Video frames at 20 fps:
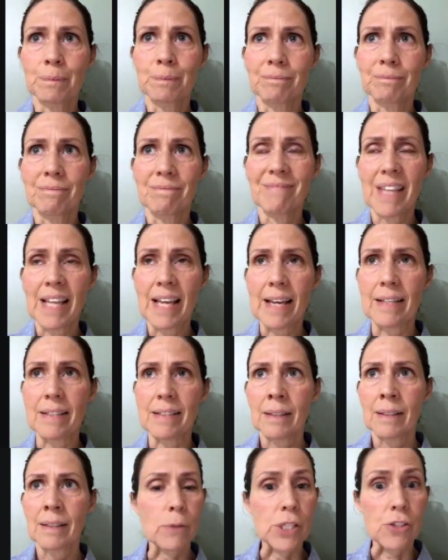that,
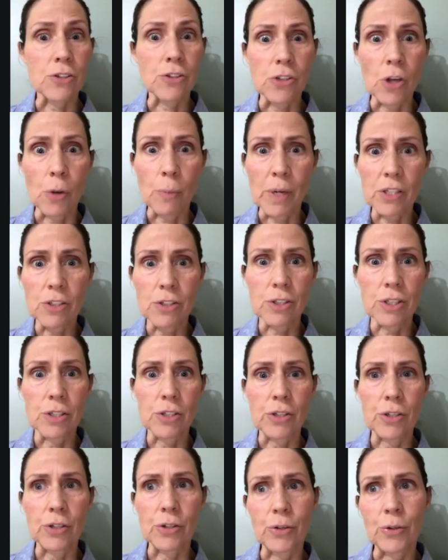there's just so much
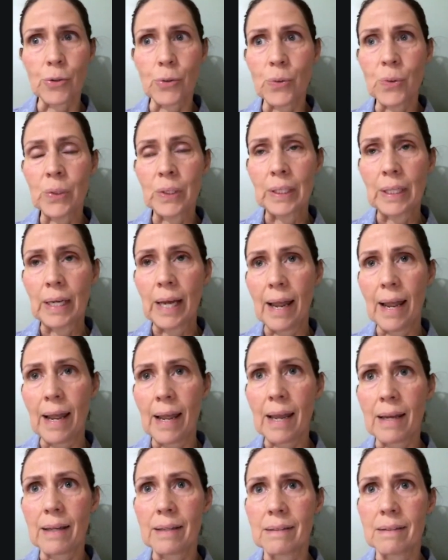to do
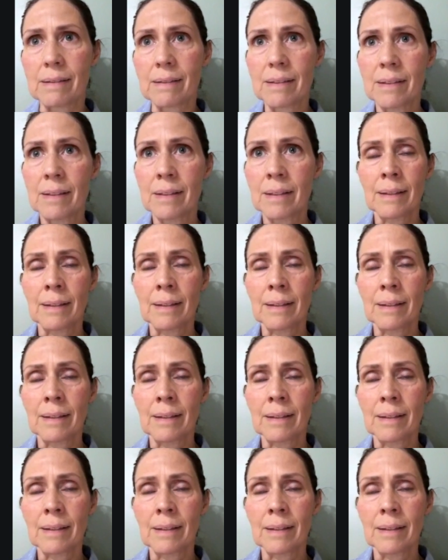and